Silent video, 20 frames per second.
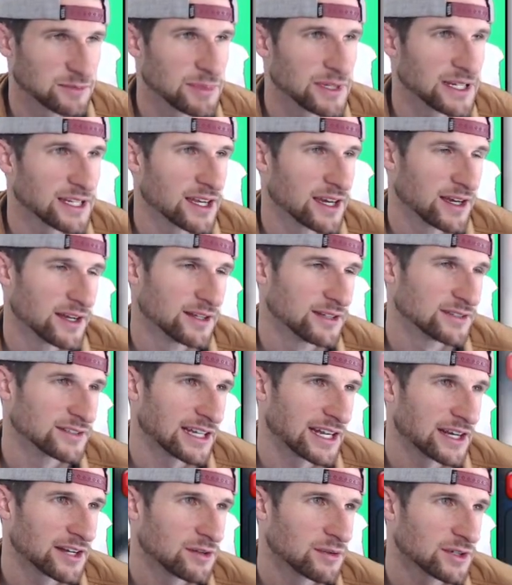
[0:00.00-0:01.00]
because
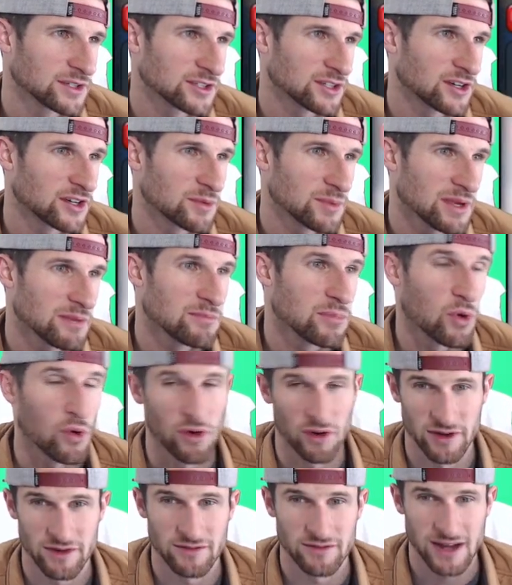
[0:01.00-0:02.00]
I don't want y'all to be
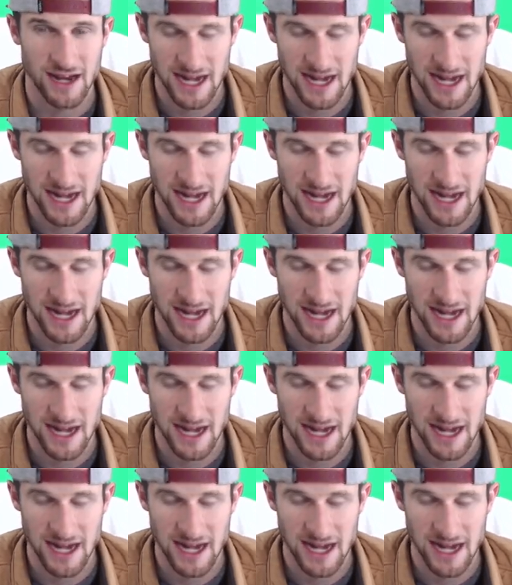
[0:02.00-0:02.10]
bored,